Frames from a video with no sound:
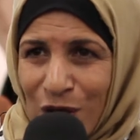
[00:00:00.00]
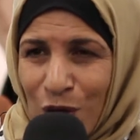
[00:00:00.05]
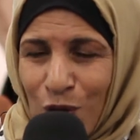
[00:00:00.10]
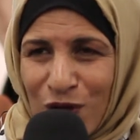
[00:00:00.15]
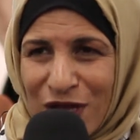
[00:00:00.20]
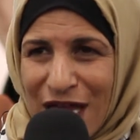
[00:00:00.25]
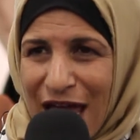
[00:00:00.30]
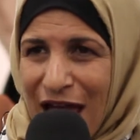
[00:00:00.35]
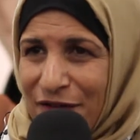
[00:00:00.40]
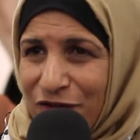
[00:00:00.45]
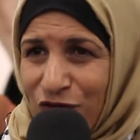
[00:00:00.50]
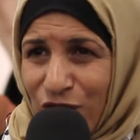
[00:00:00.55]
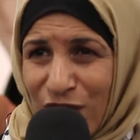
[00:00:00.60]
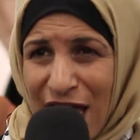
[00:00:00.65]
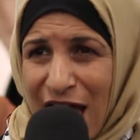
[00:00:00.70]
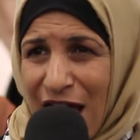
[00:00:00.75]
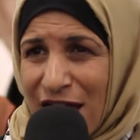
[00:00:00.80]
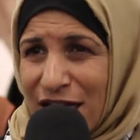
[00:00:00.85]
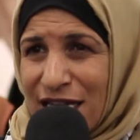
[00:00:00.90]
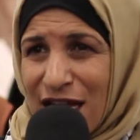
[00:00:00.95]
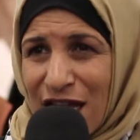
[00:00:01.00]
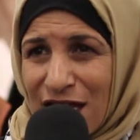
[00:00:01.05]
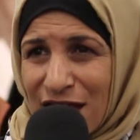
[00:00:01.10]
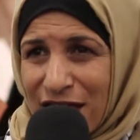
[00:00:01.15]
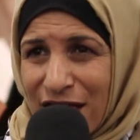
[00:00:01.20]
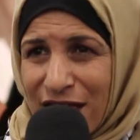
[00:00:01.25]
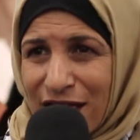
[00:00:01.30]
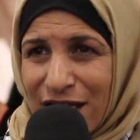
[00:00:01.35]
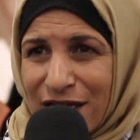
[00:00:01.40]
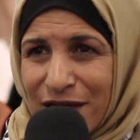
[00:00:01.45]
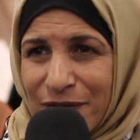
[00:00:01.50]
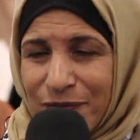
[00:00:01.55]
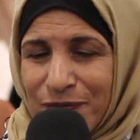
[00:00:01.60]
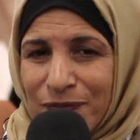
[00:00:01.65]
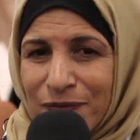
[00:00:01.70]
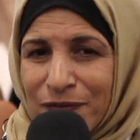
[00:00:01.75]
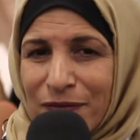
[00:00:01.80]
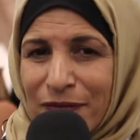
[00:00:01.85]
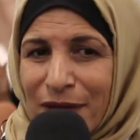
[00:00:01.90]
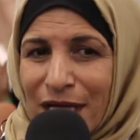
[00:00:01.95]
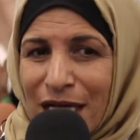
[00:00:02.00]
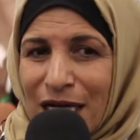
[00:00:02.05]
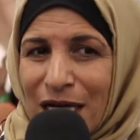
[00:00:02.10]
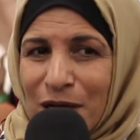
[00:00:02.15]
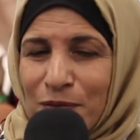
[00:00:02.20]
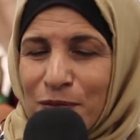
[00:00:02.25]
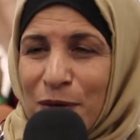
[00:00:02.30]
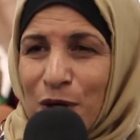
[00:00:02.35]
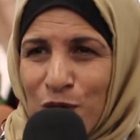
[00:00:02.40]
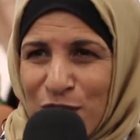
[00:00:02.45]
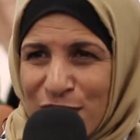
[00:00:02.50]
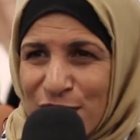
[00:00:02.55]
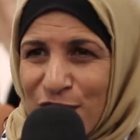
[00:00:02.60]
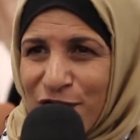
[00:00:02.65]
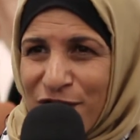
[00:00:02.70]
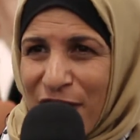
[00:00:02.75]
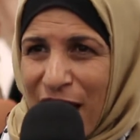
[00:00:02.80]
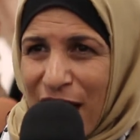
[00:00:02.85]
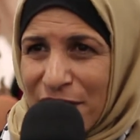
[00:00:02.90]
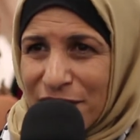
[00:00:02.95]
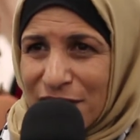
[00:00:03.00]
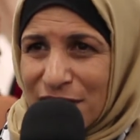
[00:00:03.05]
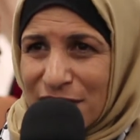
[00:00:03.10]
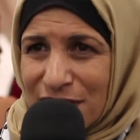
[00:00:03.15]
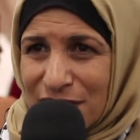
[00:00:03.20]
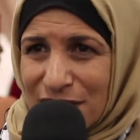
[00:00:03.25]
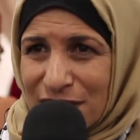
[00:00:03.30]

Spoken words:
We had nothing, but we survived.